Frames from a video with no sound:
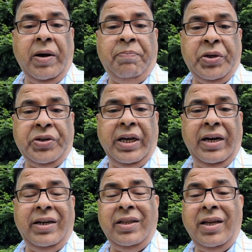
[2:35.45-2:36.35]
a
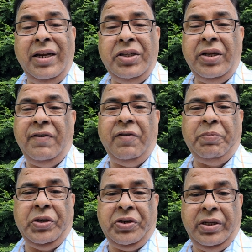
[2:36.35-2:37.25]
personality, the nature of a
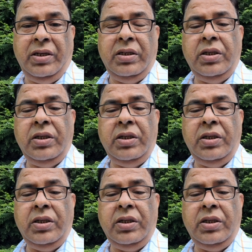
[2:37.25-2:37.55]
person,